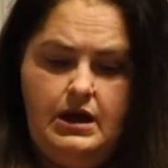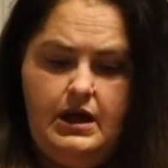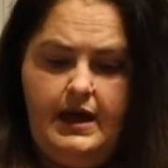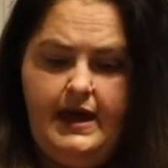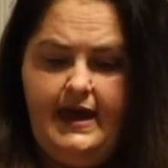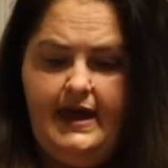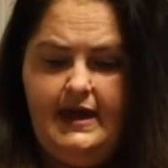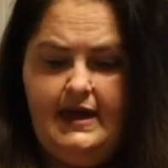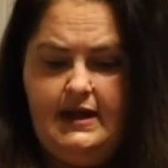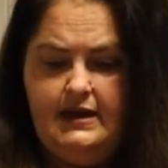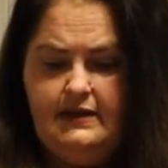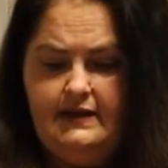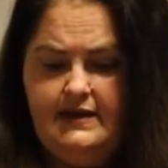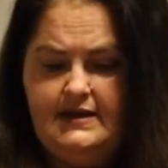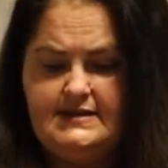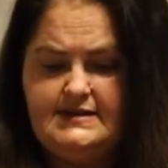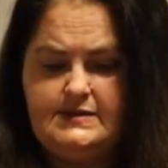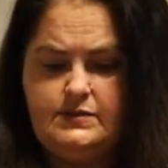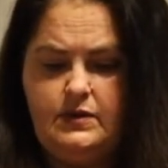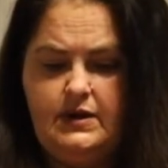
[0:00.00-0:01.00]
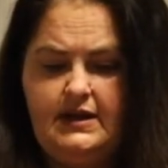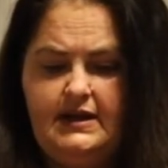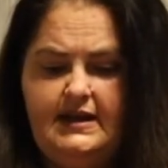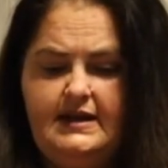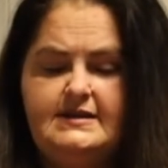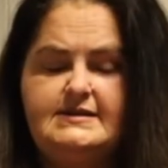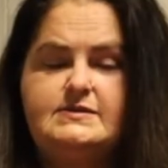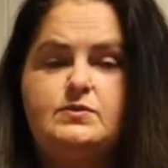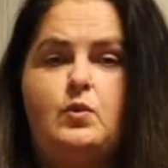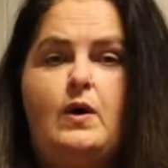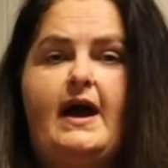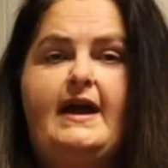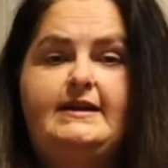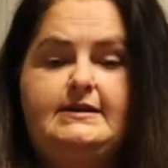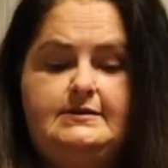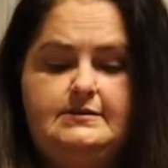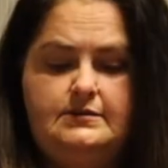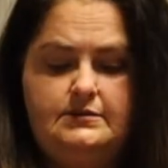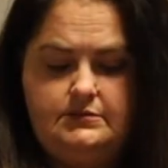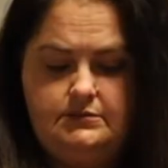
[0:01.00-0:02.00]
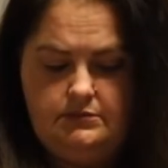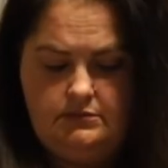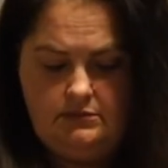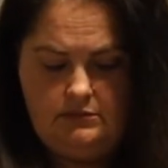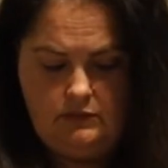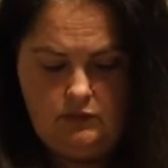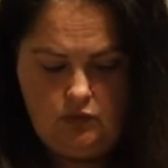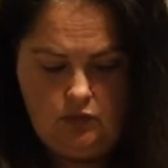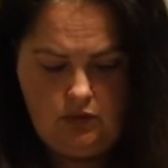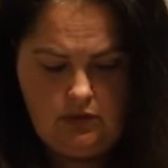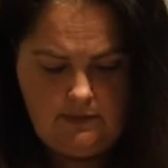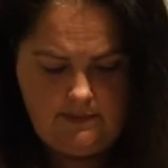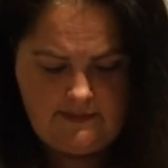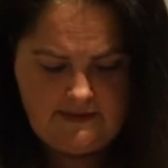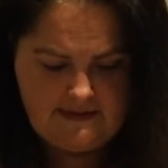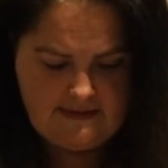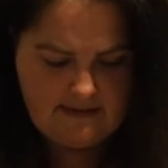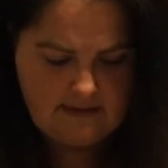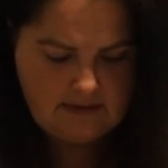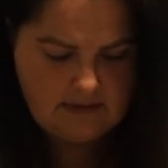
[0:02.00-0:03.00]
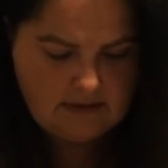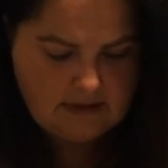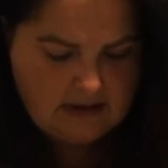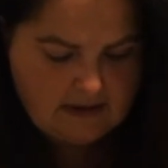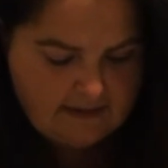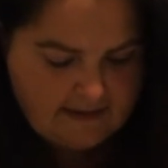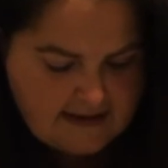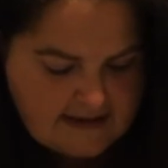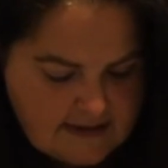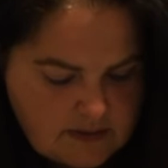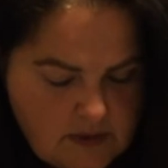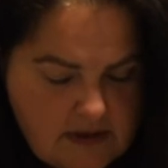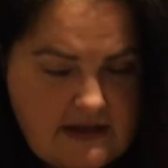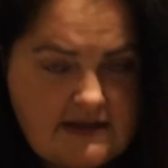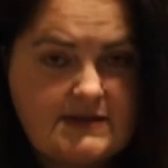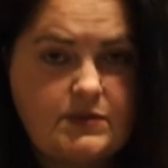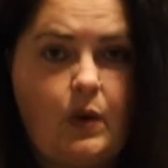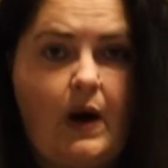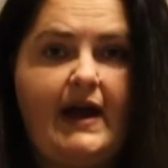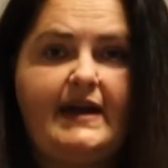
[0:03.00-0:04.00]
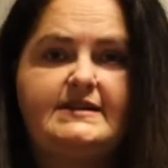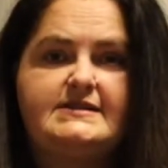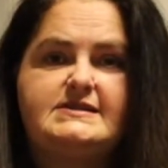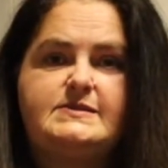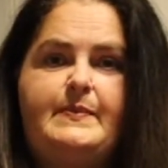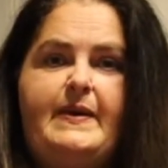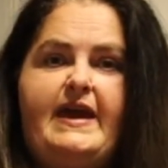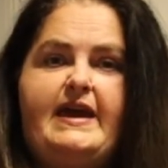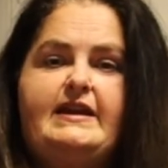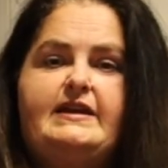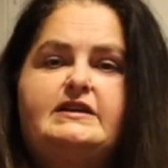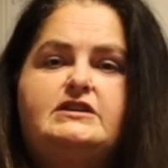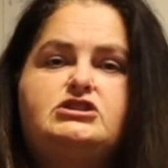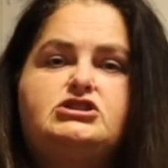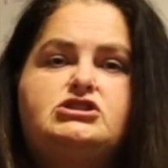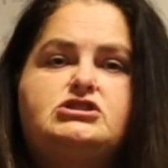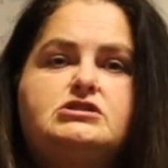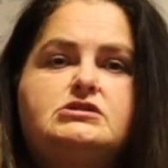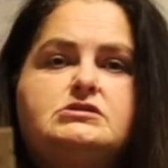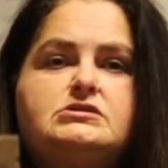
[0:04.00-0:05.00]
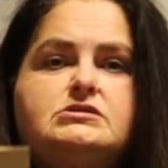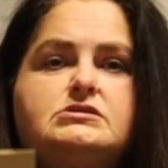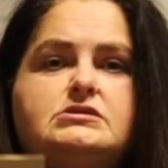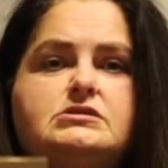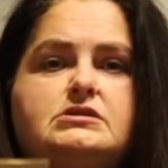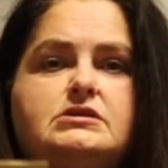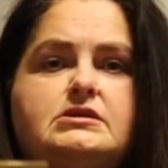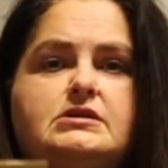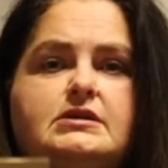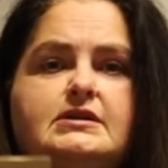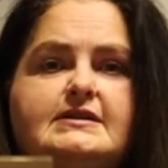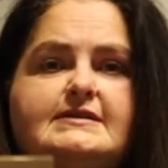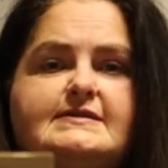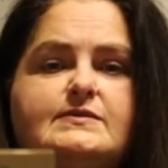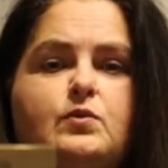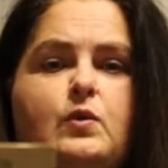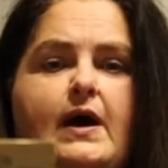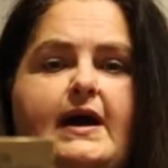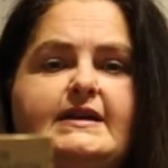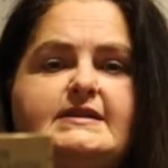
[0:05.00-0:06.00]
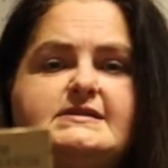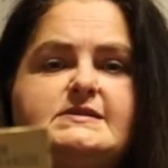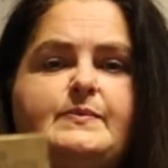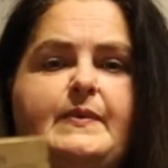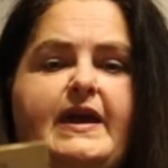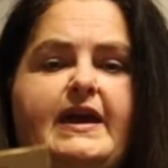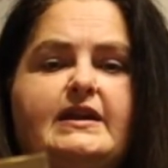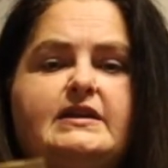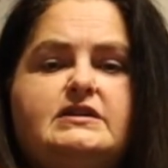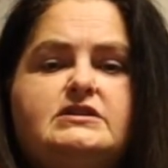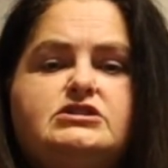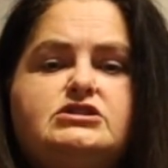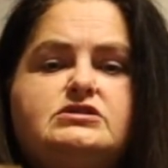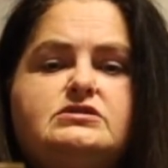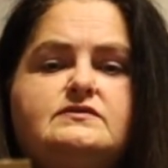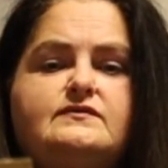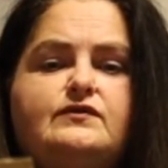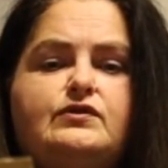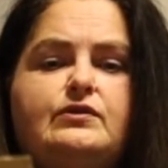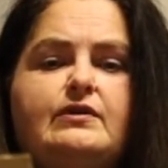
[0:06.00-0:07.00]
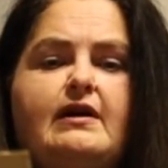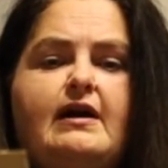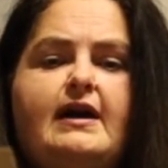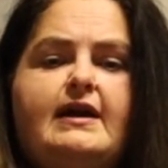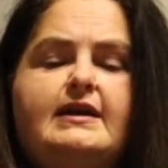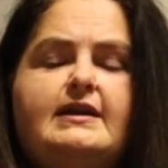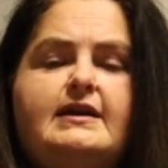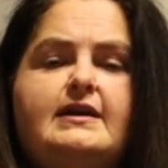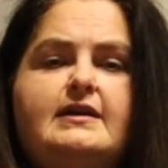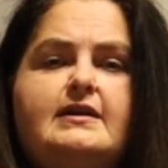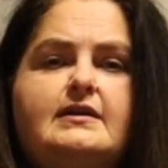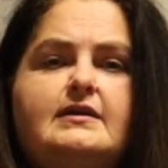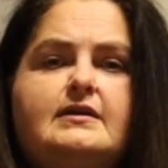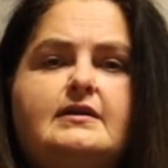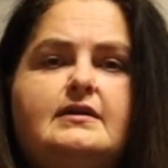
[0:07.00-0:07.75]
And this one is white, whoops. This one is white Spanish. It's a white Spanish variety.